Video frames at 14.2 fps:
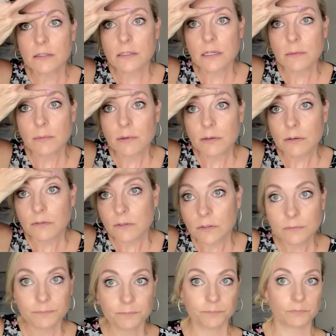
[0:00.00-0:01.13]
stay
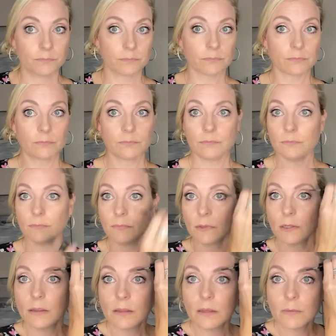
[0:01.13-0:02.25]
beautiful.
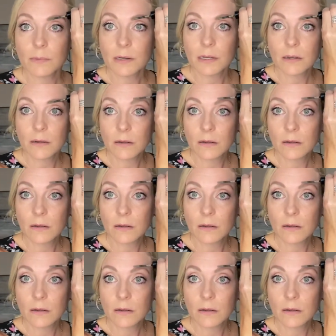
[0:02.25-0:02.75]
I think my